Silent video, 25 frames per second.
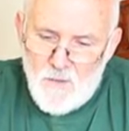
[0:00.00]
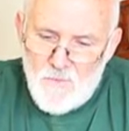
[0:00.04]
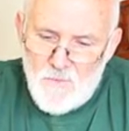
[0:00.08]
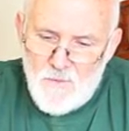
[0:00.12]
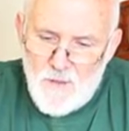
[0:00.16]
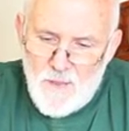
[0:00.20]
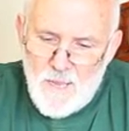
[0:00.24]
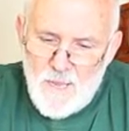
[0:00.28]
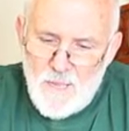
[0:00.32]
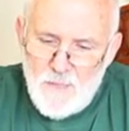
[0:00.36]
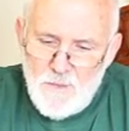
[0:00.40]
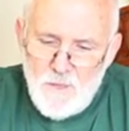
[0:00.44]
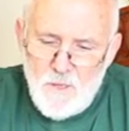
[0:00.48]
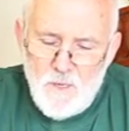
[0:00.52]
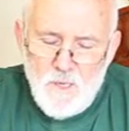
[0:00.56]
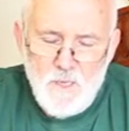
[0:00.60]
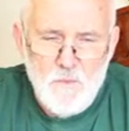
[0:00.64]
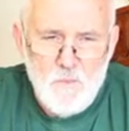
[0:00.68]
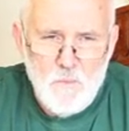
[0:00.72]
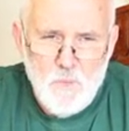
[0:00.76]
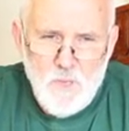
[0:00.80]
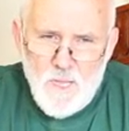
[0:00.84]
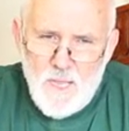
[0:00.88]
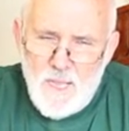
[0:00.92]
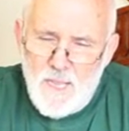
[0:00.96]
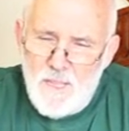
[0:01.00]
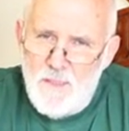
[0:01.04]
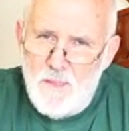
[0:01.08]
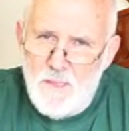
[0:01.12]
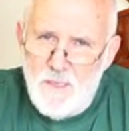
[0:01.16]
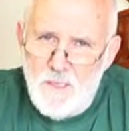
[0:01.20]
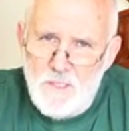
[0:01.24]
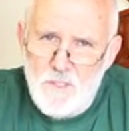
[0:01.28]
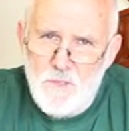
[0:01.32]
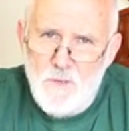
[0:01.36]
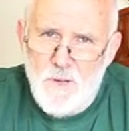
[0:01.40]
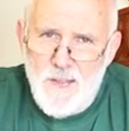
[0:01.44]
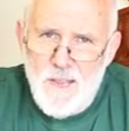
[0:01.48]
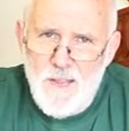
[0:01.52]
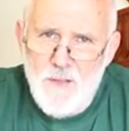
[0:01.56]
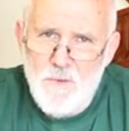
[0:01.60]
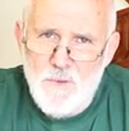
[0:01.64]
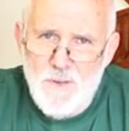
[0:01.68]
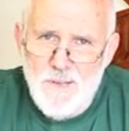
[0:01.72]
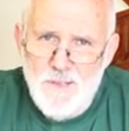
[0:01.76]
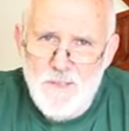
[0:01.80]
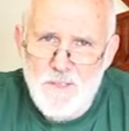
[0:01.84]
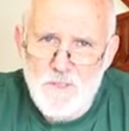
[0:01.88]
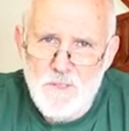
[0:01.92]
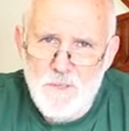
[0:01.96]
found that I could plane the Australian
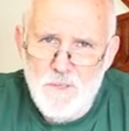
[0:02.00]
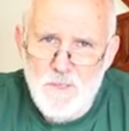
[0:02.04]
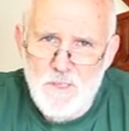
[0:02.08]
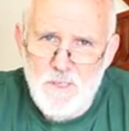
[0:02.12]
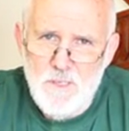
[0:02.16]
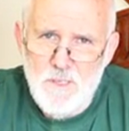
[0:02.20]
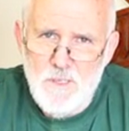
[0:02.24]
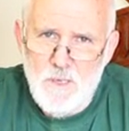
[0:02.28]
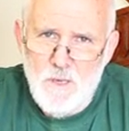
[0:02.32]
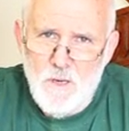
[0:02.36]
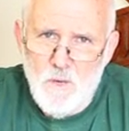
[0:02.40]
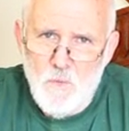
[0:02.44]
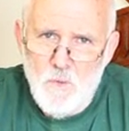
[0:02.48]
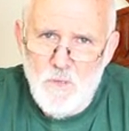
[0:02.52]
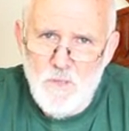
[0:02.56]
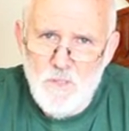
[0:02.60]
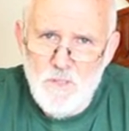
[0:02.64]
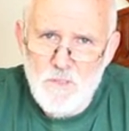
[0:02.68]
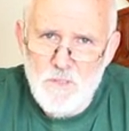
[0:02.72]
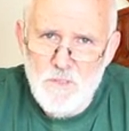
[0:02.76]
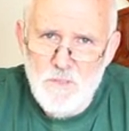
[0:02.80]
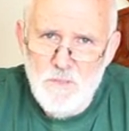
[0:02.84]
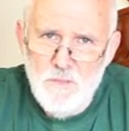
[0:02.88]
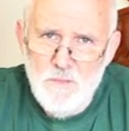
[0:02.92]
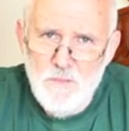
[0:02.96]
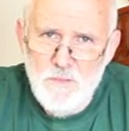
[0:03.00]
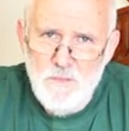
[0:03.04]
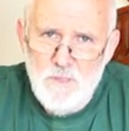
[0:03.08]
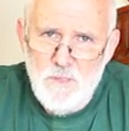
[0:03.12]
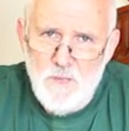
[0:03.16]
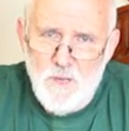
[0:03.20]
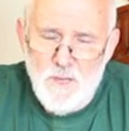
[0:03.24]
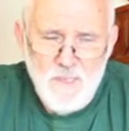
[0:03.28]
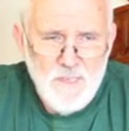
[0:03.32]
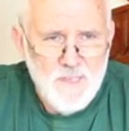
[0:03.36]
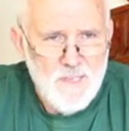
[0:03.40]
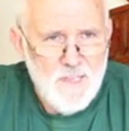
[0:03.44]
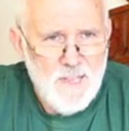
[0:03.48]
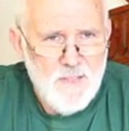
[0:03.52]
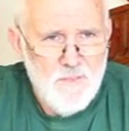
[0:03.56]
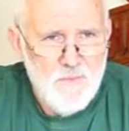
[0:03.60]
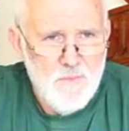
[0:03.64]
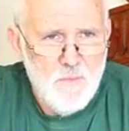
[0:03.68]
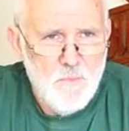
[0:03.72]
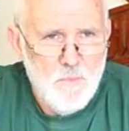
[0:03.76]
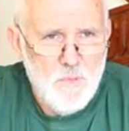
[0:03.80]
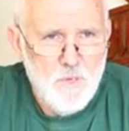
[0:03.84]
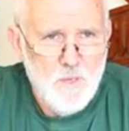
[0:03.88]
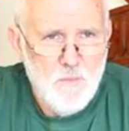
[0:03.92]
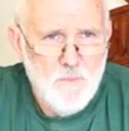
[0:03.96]
red cedar that I wanted to. I didn't have the
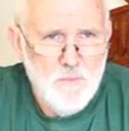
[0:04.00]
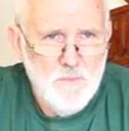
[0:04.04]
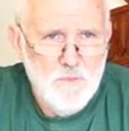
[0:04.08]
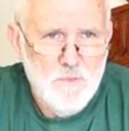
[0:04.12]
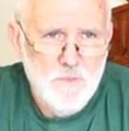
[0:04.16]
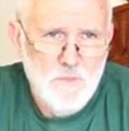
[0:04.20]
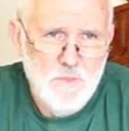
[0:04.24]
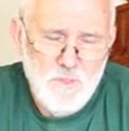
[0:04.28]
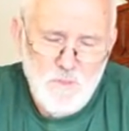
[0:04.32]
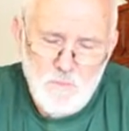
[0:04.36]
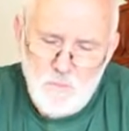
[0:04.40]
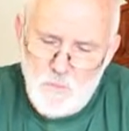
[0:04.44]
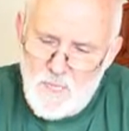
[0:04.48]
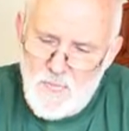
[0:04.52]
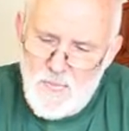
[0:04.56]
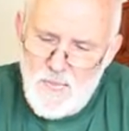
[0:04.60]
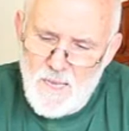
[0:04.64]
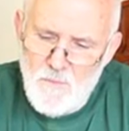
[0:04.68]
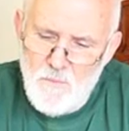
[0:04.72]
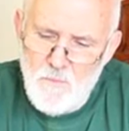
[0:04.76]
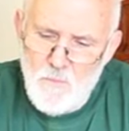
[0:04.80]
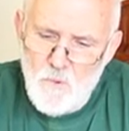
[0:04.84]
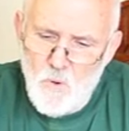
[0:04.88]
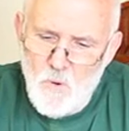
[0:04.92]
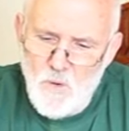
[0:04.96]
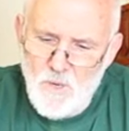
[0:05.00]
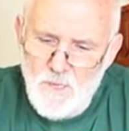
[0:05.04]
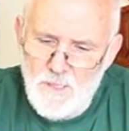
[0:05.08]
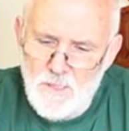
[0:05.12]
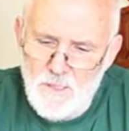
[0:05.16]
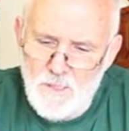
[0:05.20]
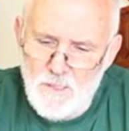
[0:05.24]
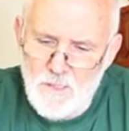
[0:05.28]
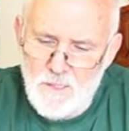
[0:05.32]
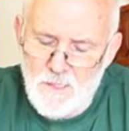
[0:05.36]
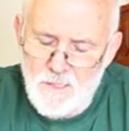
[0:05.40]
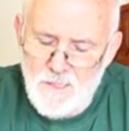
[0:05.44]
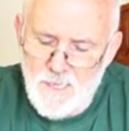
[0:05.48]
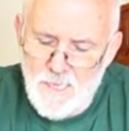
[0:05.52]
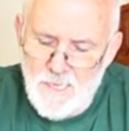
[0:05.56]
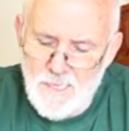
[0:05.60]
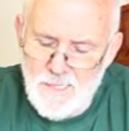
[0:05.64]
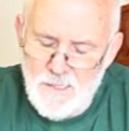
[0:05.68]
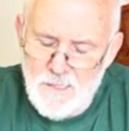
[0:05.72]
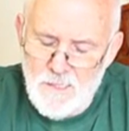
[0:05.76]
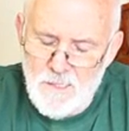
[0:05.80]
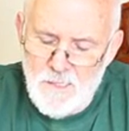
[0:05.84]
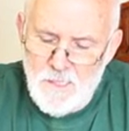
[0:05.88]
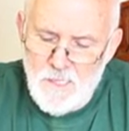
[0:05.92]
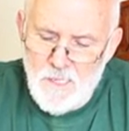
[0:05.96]
problems with the plane balking at the
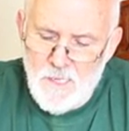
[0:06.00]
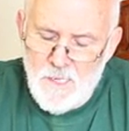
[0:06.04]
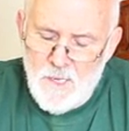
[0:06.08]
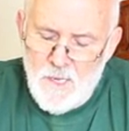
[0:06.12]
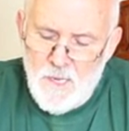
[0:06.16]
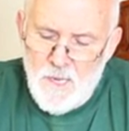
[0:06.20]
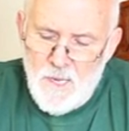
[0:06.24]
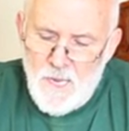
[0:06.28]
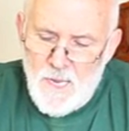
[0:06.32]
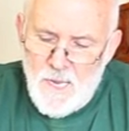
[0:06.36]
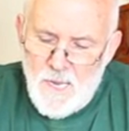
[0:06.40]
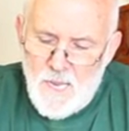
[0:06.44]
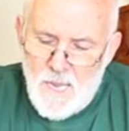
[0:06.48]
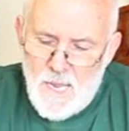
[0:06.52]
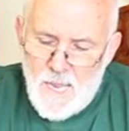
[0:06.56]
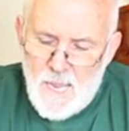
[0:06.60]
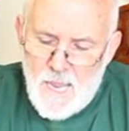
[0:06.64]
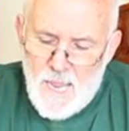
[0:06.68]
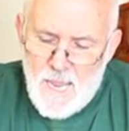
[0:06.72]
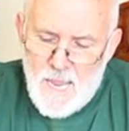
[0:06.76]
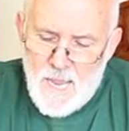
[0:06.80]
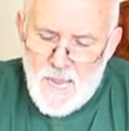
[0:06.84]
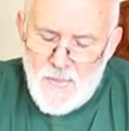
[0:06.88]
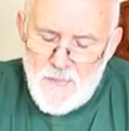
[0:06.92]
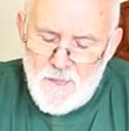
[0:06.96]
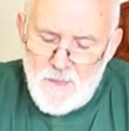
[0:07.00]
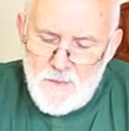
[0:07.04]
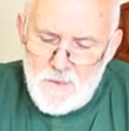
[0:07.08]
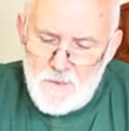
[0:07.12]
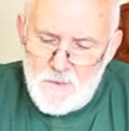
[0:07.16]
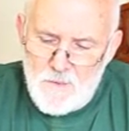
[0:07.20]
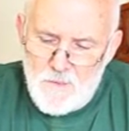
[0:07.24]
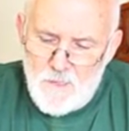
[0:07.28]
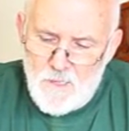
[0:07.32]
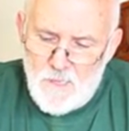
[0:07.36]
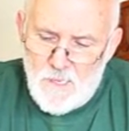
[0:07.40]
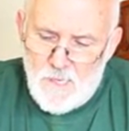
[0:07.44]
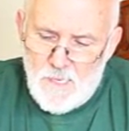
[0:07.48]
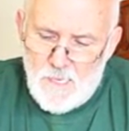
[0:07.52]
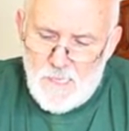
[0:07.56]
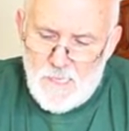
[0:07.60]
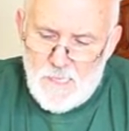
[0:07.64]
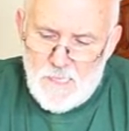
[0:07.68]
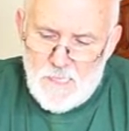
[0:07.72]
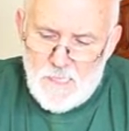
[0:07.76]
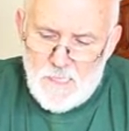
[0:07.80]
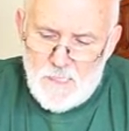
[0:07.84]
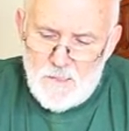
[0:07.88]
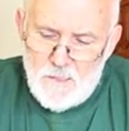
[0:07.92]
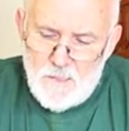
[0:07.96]
cut, and
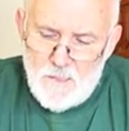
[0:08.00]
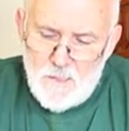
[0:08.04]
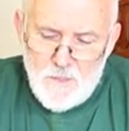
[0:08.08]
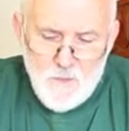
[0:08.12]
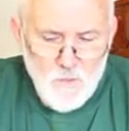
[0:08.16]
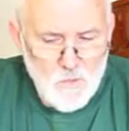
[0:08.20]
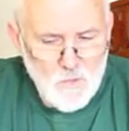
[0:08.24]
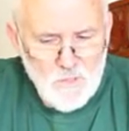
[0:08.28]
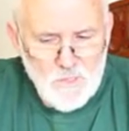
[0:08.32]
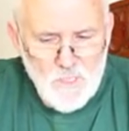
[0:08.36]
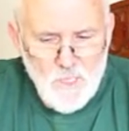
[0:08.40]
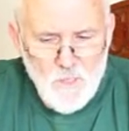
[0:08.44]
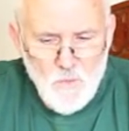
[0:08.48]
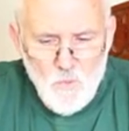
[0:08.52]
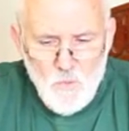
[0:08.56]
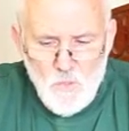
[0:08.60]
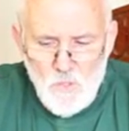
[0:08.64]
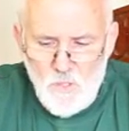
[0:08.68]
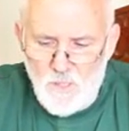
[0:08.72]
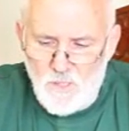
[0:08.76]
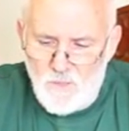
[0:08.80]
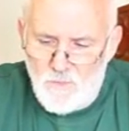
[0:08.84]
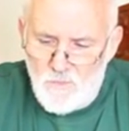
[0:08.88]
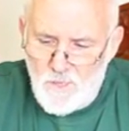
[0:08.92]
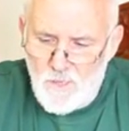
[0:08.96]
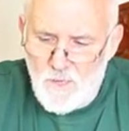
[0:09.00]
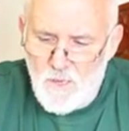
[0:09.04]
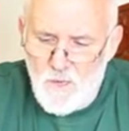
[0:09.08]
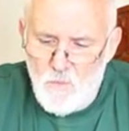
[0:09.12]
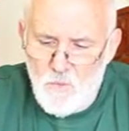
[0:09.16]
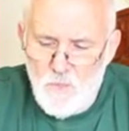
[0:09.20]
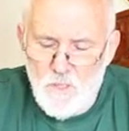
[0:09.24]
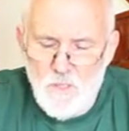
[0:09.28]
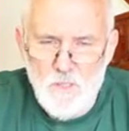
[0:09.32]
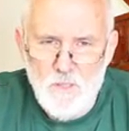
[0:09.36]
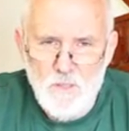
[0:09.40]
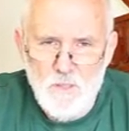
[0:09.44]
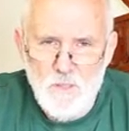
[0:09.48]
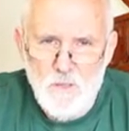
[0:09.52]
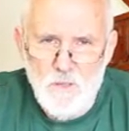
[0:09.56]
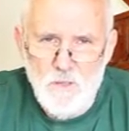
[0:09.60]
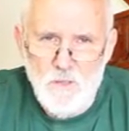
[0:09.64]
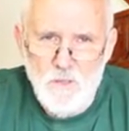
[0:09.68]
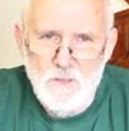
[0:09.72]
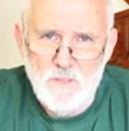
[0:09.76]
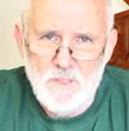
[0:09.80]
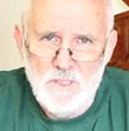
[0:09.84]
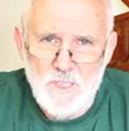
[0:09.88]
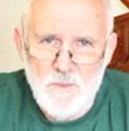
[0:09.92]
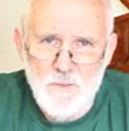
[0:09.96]
it also worked very well
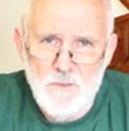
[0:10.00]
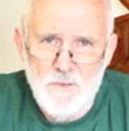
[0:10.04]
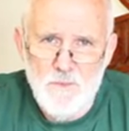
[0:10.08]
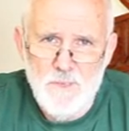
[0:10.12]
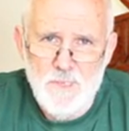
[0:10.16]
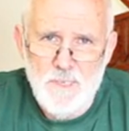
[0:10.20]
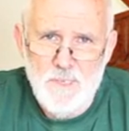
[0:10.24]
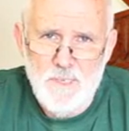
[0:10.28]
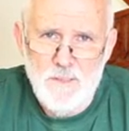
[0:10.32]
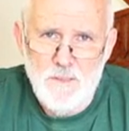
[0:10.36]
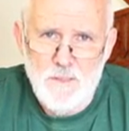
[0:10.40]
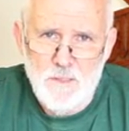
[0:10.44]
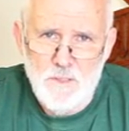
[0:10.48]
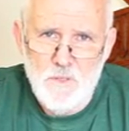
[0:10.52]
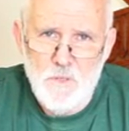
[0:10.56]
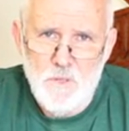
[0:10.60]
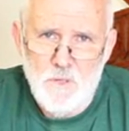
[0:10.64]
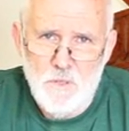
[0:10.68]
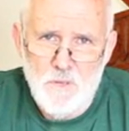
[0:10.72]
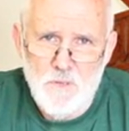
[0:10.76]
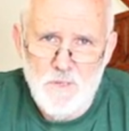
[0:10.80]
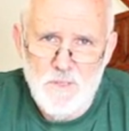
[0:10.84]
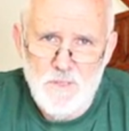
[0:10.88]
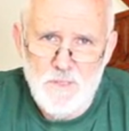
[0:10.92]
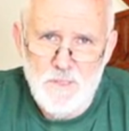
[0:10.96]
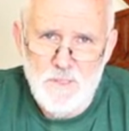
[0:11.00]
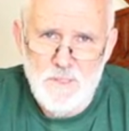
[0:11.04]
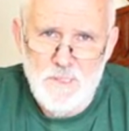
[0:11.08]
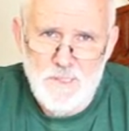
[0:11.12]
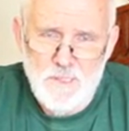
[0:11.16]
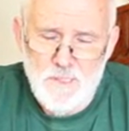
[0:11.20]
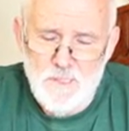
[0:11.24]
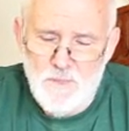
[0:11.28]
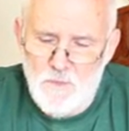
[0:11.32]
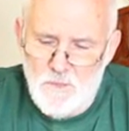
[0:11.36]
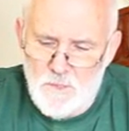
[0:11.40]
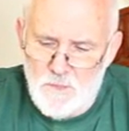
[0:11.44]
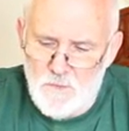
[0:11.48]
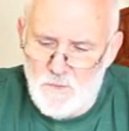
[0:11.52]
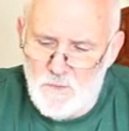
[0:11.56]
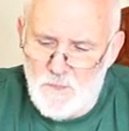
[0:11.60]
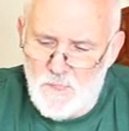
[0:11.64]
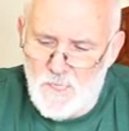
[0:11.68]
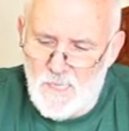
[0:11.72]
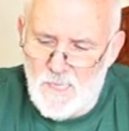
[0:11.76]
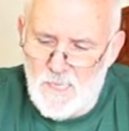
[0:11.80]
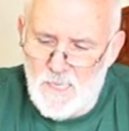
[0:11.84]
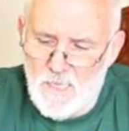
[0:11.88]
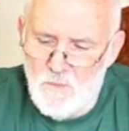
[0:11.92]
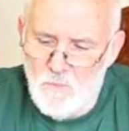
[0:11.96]
on some of our notoriously difficult
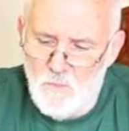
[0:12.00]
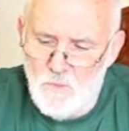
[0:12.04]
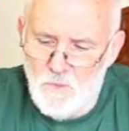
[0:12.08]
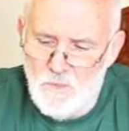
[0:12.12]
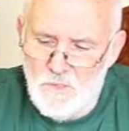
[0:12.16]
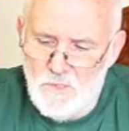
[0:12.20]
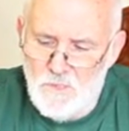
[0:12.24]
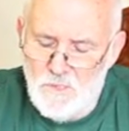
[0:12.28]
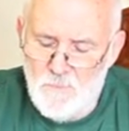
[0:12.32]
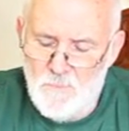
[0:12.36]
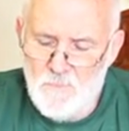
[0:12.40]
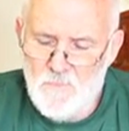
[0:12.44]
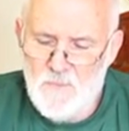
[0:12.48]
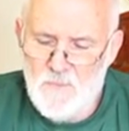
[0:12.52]
hardwoods.